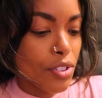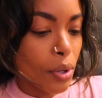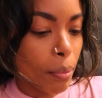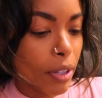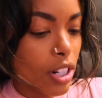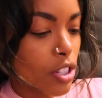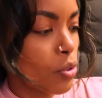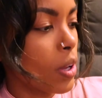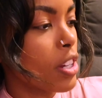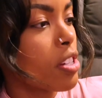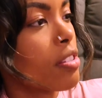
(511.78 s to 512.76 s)
So I'm gonna
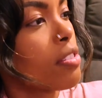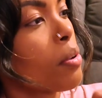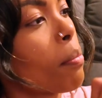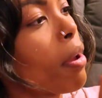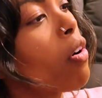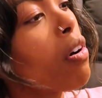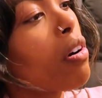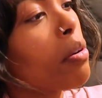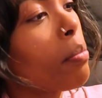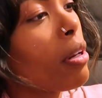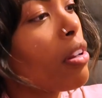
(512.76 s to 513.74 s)
swatch this on my
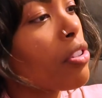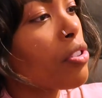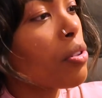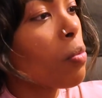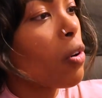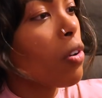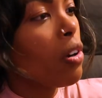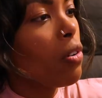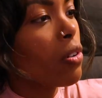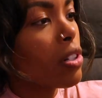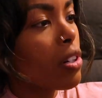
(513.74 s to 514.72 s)
arm and let's see what
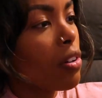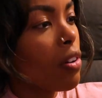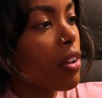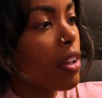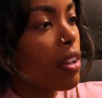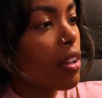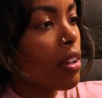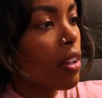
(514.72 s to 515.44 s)
it looks like.